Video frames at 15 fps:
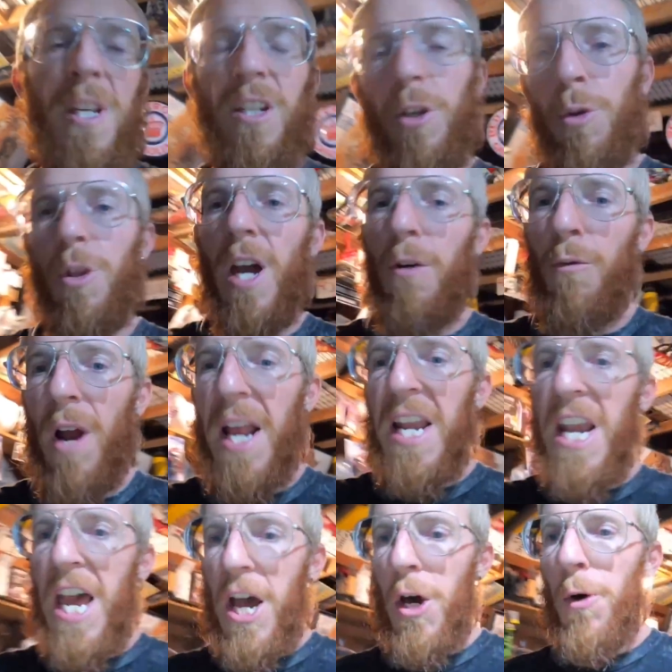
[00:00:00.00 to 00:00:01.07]
me, do that
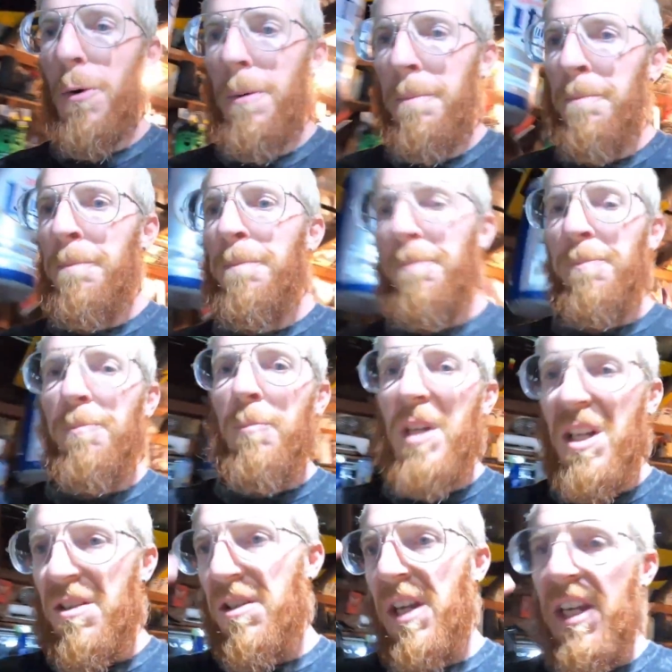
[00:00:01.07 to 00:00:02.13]
right now
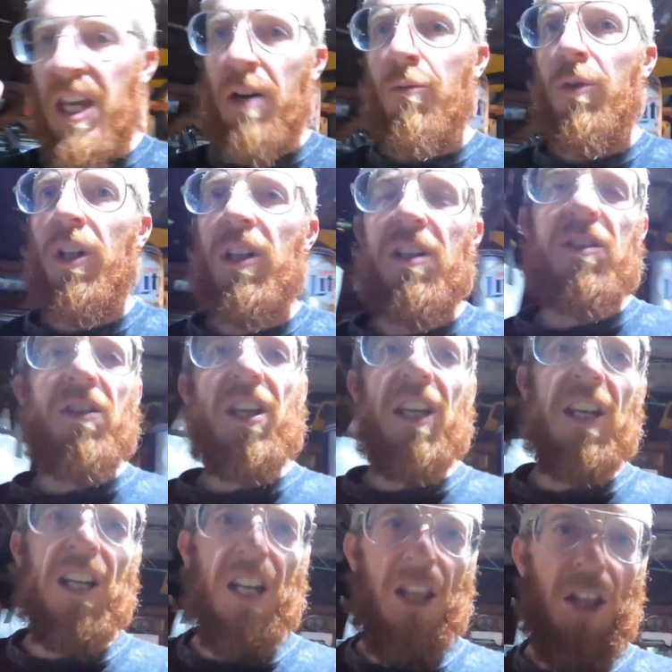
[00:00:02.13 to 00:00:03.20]
because I can't really
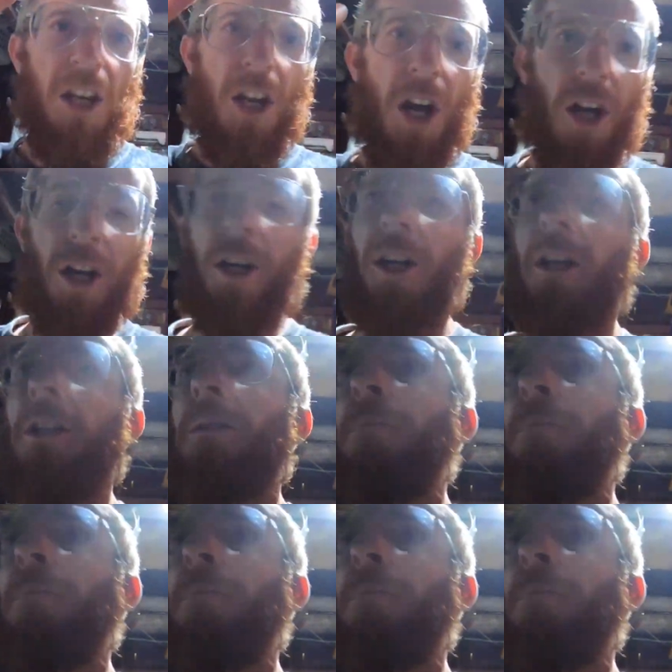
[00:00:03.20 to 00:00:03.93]
see in the dark.